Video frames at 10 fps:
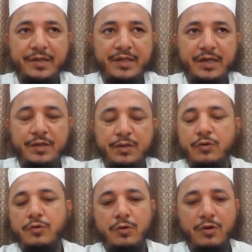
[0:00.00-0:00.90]
there is no
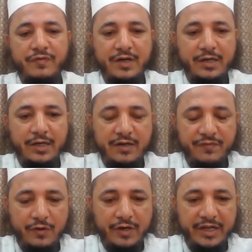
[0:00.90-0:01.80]
code of conduct
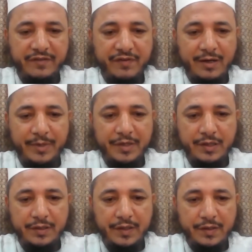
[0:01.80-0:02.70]
for any pharmacy
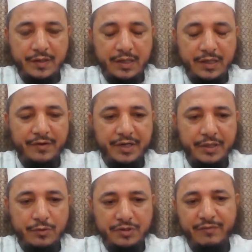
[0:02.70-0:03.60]
in this country. So
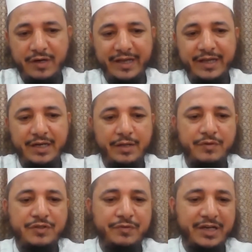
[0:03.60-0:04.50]
there were areas
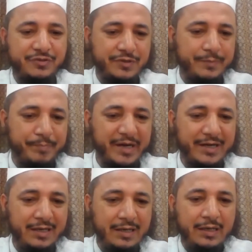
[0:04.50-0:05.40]
which we actually picked
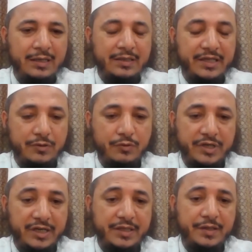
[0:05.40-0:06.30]
that
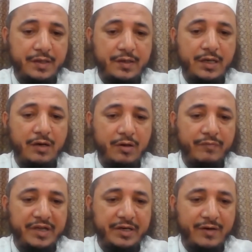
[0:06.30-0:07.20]
okay, this is now a
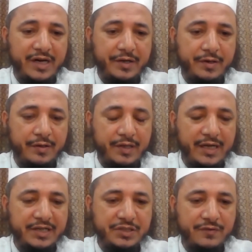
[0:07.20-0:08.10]
very right
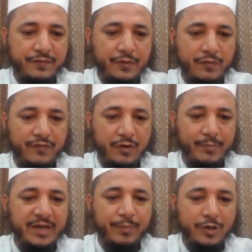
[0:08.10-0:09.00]
selection for
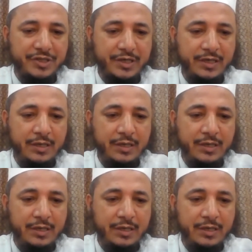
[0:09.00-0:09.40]
my project.